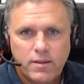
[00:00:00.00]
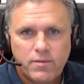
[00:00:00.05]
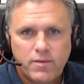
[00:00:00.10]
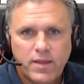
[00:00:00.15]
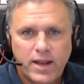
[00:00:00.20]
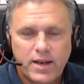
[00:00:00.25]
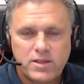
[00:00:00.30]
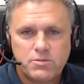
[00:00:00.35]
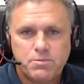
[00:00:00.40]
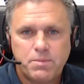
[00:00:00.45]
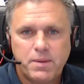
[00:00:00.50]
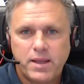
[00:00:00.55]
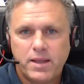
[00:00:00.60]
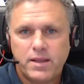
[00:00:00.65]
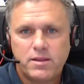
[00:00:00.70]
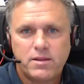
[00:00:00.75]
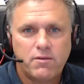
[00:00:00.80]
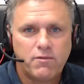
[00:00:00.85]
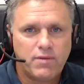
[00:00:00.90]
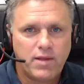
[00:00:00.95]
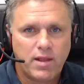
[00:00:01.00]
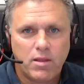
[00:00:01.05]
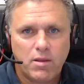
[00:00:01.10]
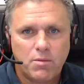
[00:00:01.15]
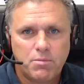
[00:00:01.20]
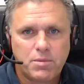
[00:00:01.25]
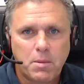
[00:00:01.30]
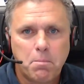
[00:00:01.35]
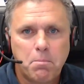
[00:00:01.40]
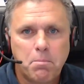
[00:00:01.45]
that is being
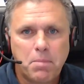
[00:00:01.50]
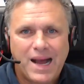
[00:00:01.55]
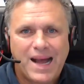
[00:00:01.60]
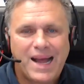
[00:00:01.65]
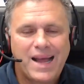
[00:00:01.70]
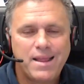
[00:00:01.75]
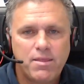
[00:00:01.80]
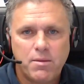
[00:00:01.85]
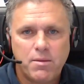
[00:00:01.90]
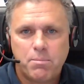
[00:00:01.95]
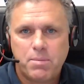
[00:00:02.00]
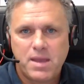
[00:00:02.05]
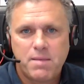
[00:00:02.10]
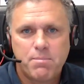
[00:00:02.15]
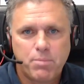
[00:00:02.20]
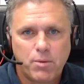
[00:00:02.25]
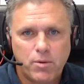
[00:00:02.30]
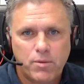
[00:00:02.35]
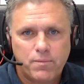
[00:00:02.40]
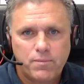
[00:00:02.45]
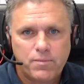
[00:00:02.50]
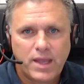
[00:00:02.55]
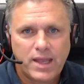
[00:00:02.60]
developed by the people.